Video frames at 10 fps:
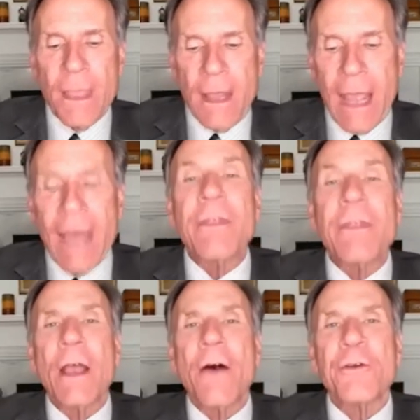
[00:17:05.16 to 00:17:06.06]
And
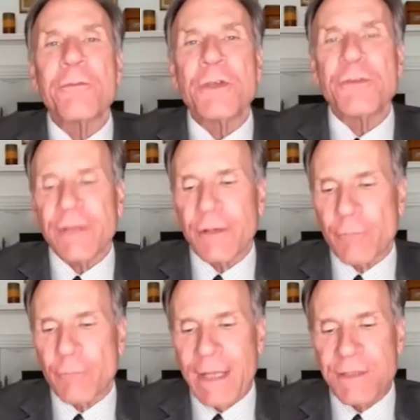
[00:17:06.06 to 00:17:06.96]
the other music
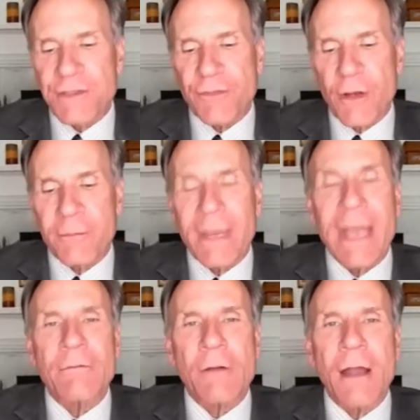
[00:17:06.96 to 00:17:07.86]
ranged from
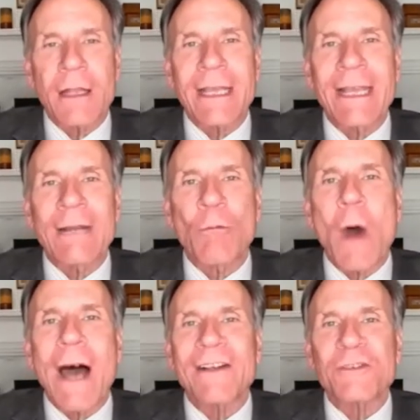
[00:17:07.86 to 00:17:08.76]
a rollicking
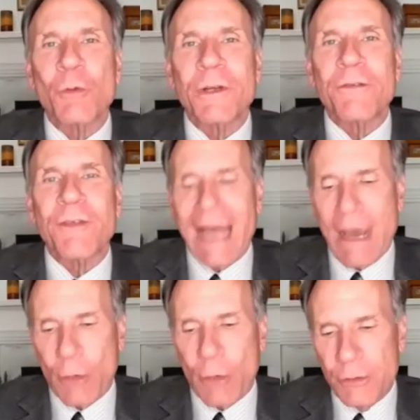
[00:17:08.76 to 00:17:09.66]
Wildwood
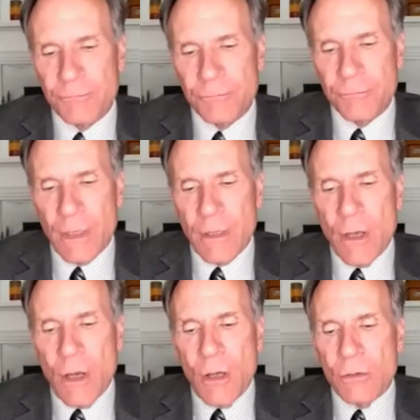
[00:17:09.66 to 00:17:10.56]
Flower,
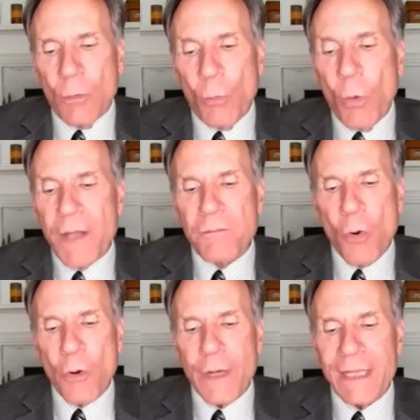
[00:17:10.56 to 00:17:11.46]
One
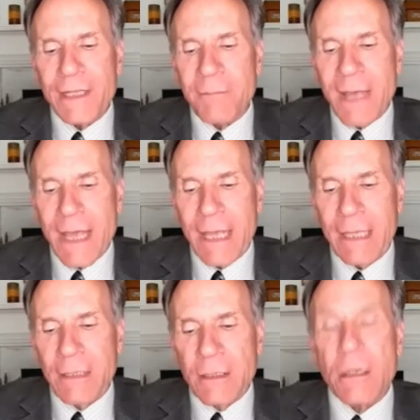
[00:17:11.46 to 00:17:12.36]
Morning in
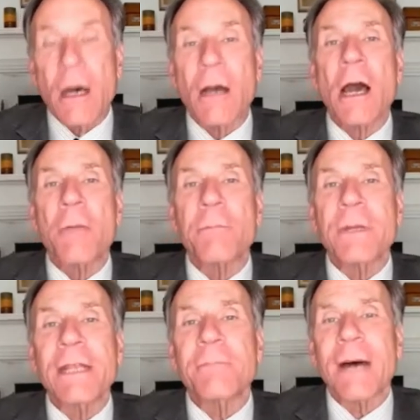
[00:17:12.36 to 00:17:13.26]
May,
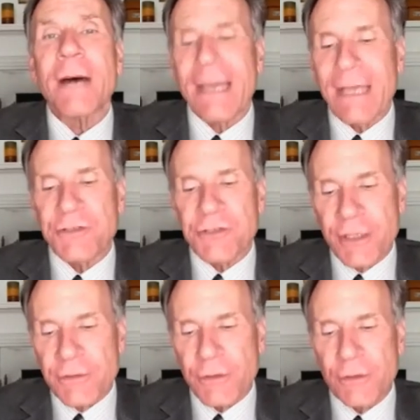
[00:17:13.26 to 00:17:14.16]
accompanied by a
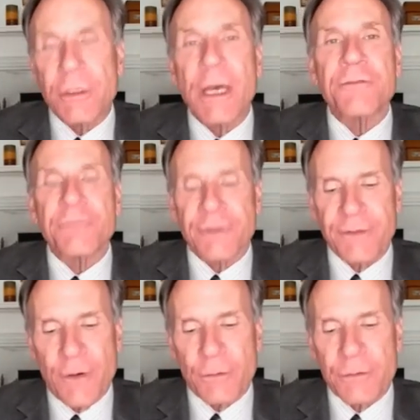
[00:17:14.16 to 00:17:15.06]
gentle country
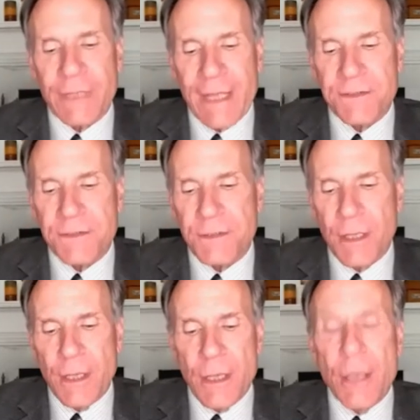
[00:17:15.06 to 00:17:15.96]
folk dance,
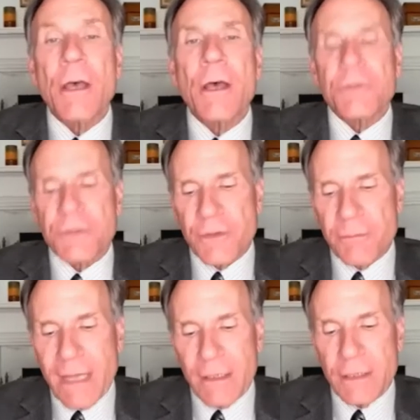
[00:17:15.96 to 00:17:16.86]
to the
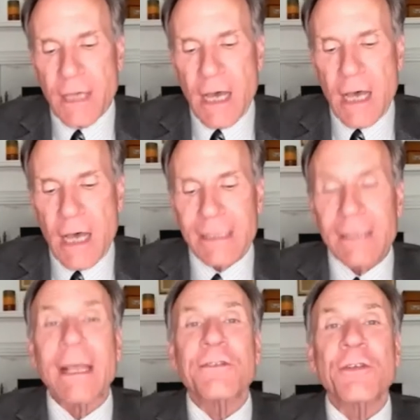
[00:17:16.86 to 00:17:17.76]
melancholy
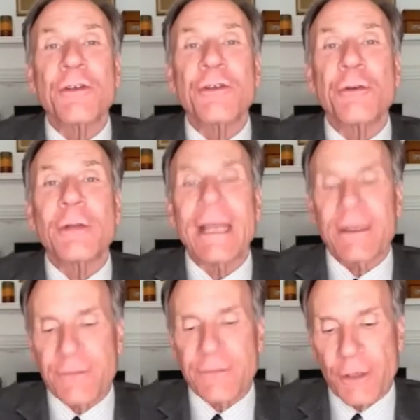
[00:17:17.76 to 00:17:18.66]
Lesson Too Late
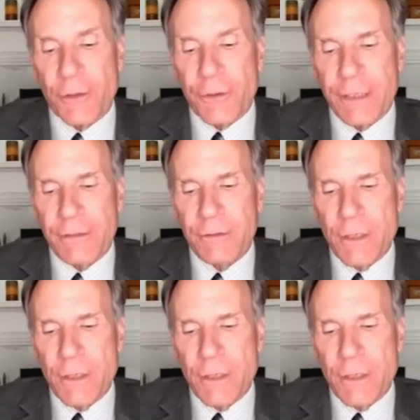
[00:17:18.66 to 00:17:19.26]
for the Learned,